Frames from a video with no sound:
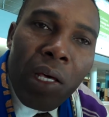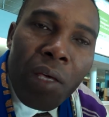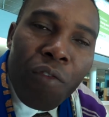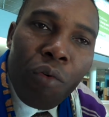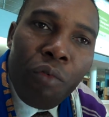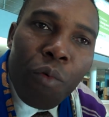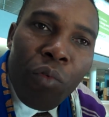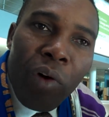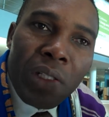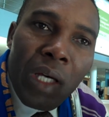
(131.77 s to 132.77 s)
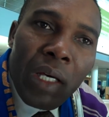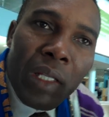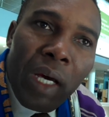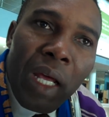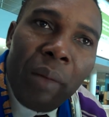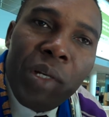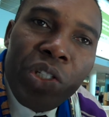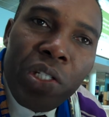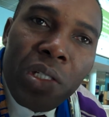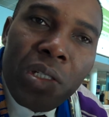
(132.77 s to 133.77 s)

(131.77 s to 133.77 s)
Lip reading: if we factor in the climate change